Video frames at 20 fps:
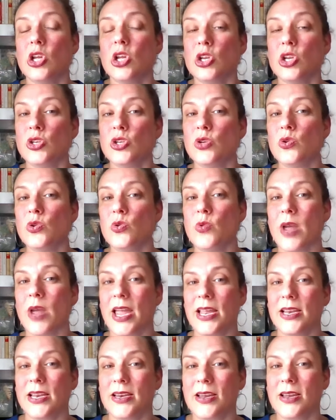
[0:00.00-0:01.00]
do
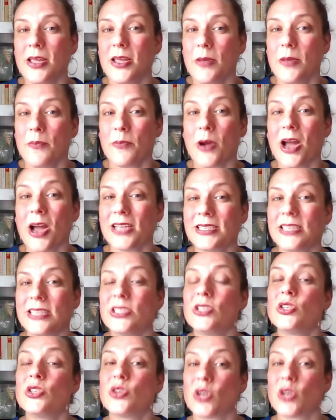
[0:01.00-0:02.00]
and
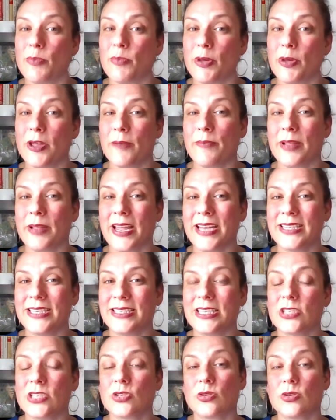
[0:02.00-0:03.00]
processes you're going to put in place
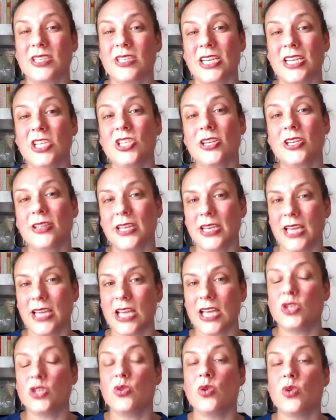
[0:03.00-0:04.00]
that strategically
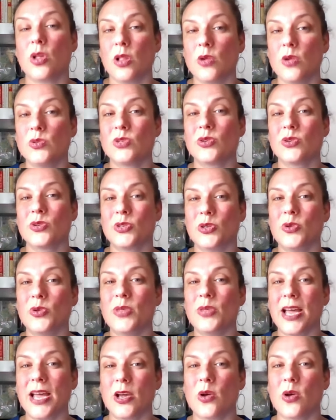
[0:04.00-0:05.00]
get you closer to
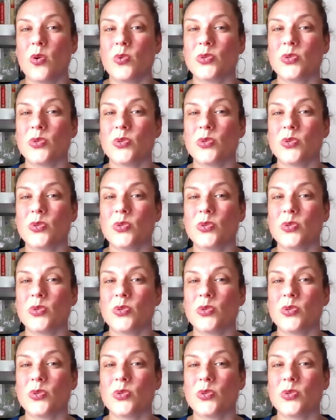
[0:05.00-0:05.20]
that goal.